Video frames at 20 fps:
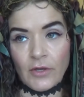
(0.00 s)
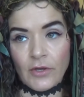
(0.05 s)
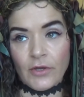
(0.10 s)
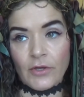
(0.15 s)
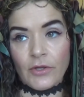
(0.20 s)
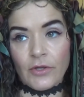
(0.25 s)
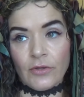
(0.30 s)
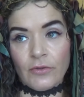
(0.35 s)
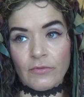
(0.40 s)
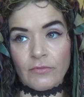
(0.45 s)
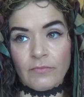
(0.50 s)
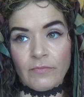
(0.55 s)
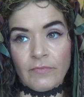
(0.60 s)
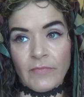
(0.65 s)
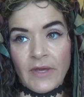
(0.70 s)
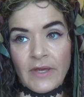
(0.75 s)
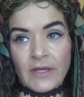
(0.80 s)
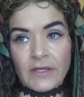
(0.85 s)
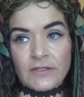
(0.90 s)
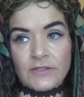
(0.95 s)
You
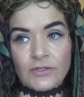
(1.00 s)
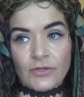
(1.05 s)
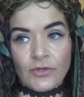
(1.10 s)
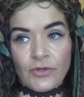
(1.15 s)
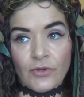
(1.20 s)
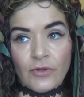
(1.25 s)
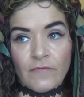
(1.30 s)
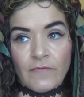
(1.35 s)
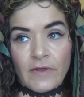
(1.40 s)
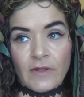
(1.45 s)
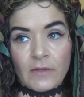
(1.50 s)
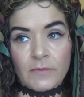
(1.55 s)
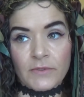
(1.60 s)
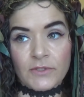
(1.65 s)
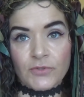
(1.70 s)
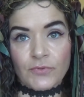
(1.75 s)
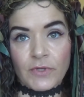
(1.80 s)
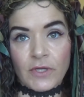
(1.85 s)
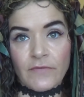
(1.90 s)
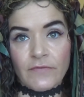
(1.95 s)
make it so you're available
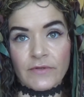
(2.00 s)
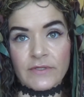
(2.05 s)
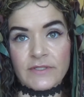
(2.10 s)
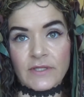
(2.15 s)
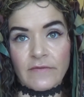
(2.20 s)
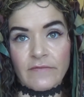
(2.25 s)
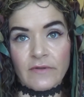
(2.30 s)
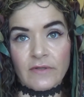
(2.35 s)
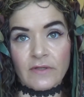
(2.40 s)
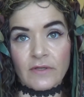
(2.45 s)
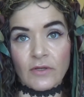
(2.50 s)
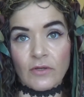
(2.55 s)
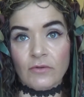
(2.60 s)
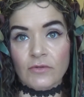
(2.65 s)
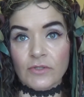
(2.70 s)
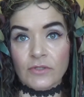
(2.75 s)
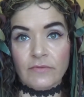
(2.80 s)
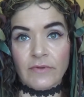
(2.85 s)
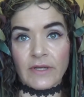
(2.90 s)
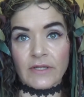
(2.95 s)
24/7, and you
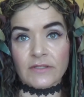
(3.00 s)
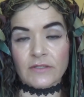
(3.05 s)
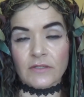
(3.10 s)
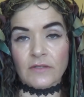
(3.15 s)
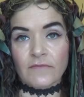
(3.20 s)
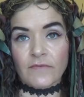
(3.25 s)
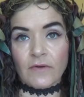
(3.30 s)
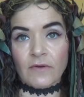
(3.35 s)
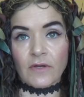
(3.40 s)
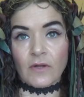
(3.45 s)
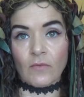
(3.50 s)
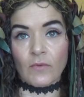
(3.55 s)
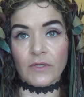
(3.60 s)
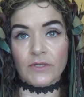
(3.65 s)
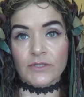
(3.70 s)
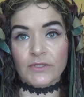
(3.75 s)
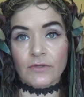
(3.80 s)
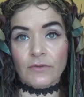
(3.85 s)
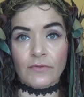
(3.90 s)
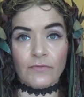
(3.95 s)
do answer the phone at
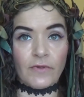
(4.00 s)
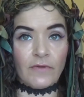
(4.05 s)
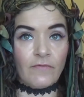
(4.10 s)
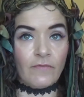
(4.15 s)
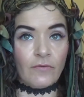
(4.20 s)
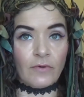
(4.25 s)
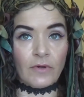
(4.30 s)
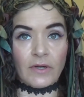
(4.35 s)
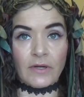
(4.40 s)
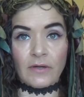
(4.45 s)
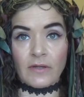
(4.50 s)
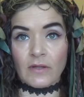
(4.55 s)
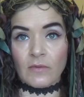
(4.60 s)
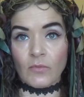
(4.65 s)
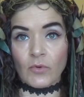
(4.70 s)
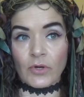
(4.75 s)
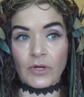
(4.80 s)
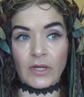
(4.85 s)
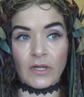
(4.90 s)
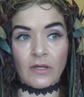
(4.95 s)
1, 2, 3, 4 in the
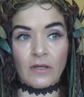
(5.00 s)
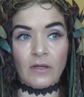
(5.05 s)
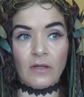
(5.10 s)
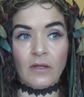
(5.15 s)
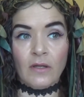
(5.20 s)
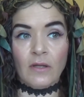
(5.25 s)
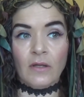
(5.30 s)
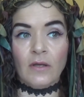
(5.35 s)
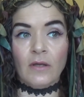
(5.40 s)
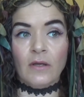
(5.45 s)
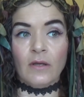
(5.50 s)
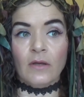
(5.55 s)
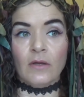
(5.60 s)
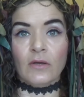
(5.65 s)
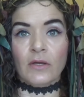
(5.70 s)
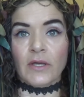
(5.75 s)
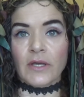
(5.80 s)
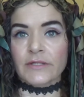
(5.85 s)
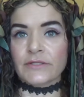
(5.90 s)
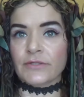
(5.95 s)
morning.
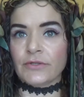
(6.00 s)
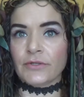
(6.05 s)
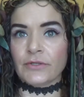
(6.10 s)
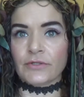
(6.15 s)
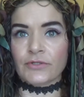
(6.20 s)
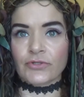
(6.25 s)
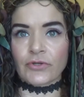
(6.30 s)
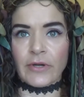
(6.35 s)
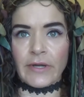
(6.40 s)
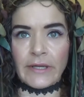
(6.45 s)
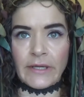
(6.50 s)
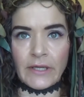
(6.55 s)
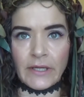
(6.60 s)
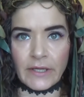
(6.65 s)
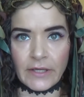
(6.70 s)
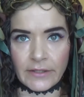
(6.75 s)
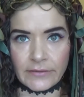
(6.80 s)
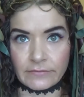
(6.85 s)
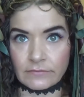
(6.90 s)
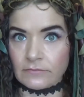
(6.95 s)
Guess who you're drawing
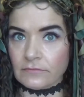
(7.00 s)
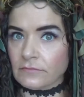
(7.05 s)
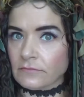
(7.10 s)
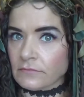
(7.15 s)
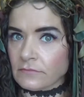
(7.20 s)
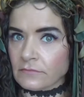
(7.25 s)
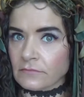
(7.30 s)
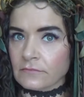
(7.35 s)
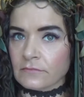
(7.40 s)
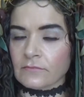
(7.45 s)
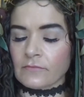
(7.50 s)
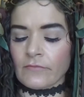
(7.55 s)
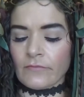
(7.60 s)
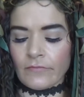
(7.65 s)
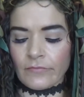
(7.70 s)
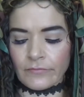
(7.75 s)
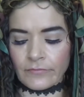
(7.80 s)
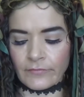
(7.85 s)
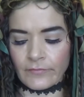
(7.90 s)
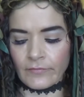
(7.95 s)
in?
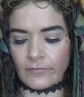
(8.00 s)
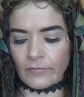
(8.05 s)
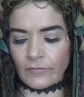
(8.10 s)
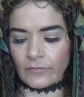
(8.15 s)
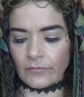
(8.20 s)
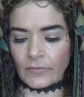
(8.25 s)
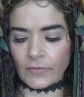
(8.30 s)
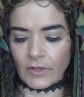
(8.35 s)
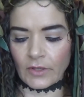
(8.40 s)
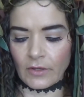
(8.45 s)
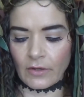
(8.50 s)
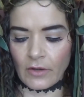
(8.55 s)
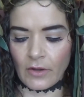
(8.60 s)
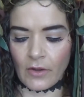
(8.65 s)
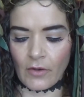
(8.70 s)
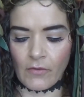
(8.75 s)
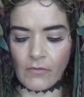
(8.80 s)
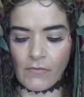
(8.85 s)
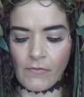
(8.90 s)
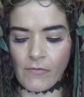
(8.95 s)
You
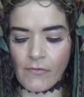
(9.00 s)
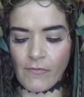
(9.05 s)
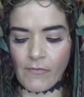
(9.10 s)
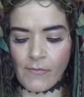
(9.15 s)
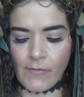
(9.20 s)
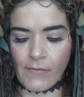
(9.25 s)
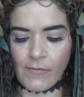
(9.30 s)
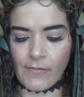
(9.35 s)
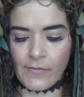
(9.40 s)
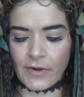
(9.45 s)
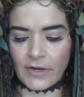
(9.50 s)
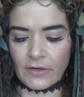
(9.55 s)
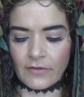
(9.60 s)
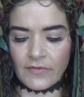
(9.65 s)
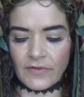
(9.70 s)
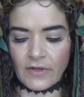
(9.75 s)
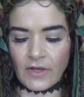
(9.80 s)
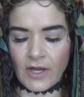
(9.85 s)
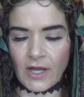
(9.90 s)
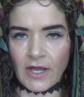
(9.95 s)
know, I don't
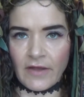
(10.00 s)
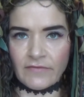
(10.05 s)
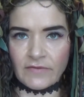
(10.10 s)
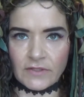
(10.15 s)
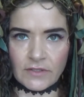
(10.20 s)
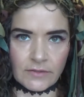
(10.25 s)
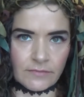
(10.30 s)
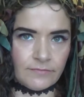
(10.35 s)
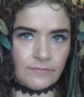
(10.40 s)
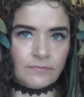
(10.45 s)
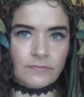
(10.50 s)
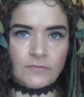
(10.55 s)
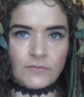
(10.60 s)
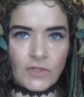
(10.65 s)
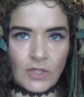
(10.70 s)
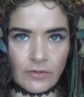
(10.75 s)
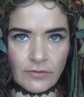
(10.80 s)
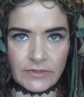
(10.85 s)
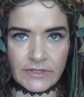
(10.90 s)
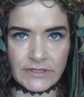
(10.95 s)
think I have to
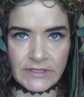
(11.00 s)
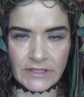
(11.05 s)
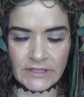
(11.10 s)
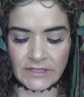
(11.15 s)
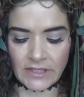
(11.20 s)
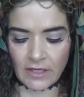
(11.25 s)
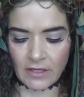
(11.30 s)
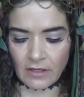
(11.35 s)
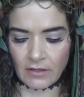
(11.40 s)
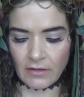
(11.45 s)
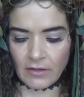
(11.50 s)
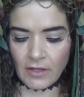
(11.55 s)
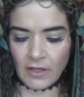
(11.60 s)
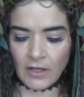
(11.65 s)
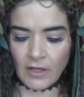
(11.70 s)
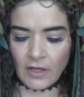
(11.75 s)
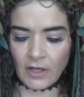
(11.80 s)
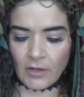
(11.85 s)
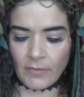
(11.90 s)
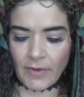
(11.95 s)
go into detail
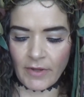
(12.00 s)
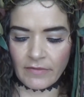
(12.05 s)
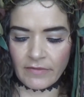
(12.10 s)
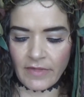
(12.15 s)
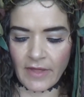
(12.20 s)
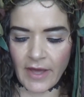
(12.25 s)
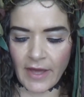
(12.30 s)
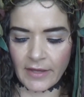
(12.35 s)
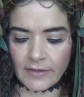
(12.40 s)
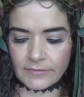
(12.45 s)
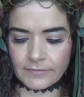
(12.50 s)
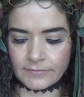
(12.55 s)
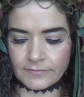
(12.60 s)
about that.